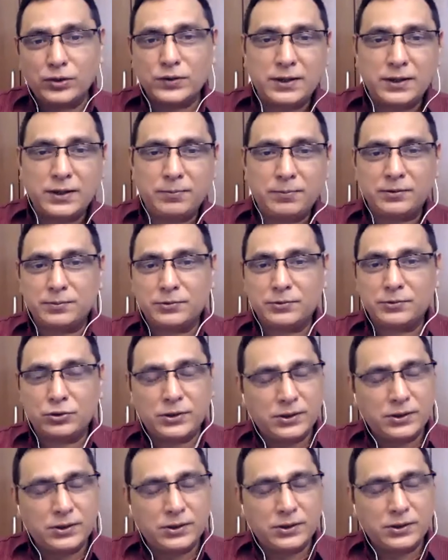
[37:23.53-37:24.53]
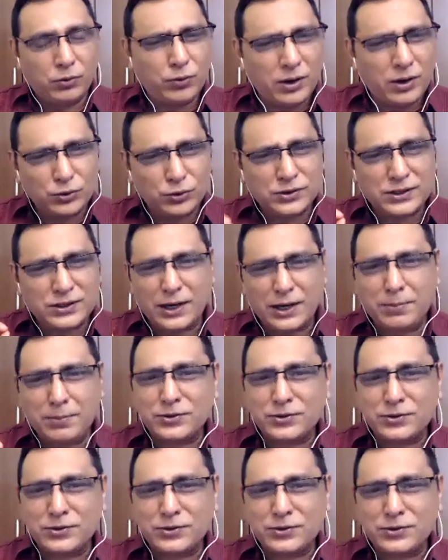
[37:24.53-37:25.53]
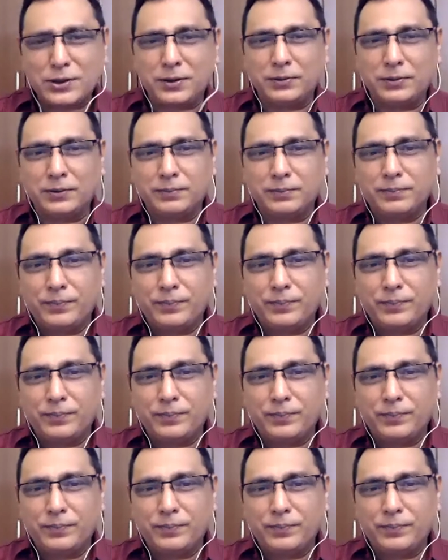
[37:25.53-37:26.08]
3%? Who are those 3% people?